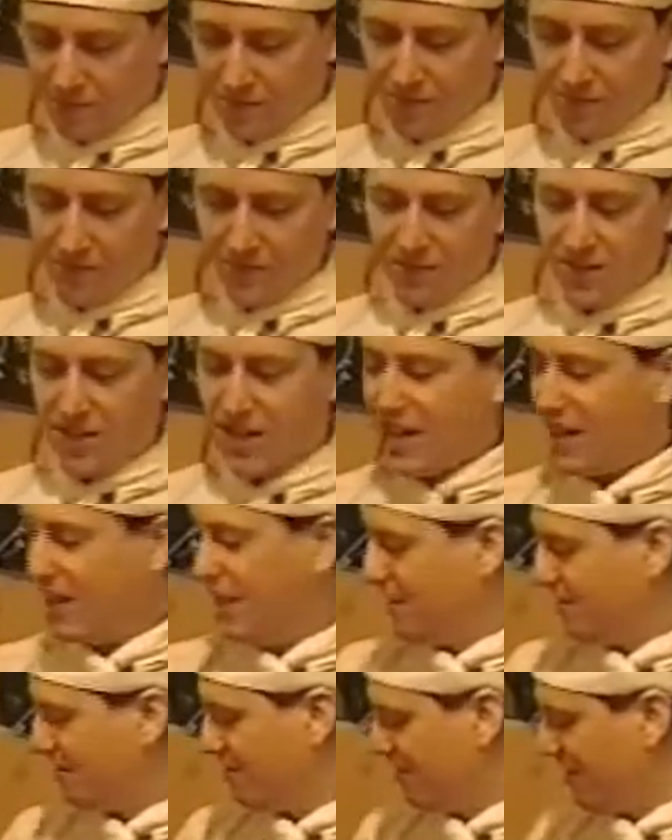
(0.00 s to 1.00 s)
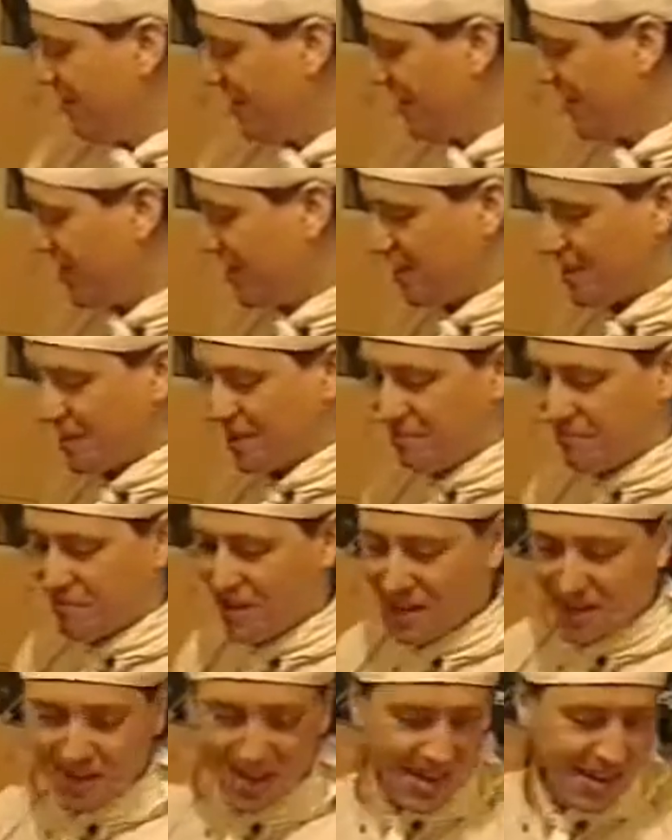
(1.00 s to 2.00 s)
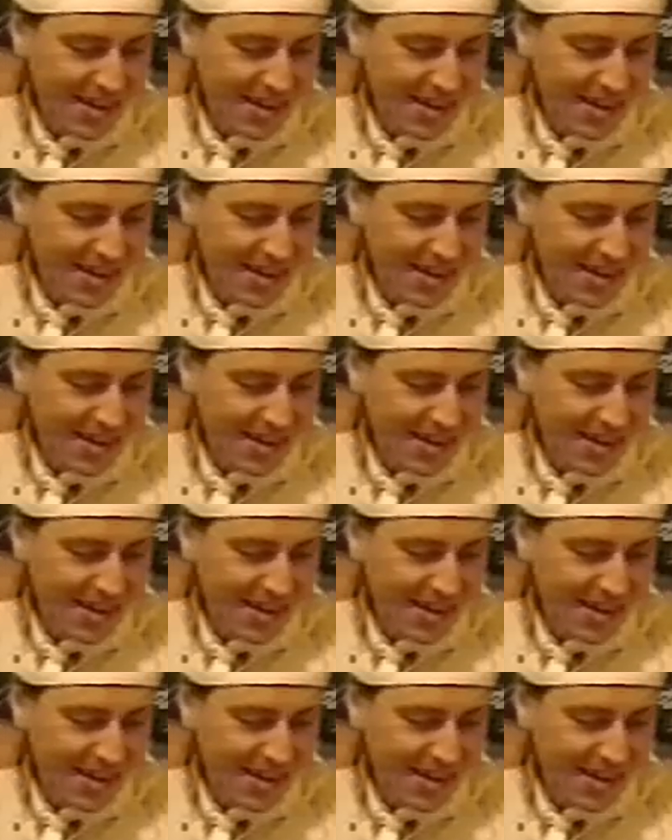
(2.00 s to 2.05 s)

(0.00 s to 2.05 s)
That is really a thick pancake.